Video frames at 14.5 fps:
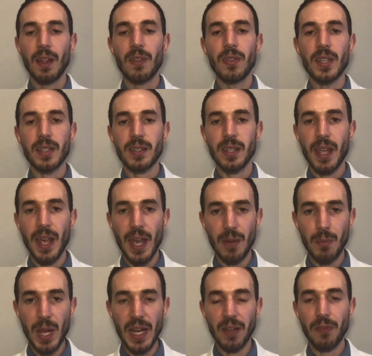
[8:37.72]
This can
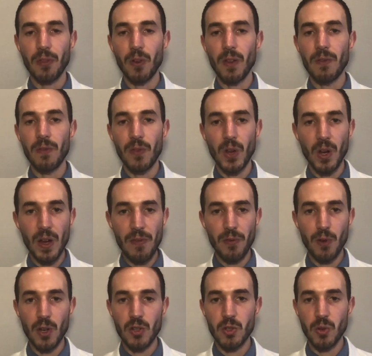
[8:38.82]
make for a very
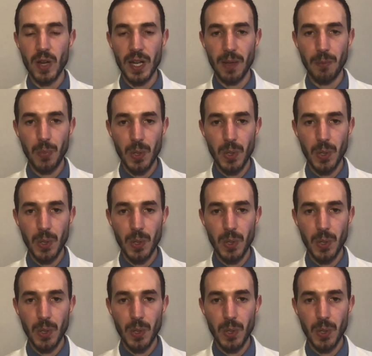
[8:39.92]
frustrating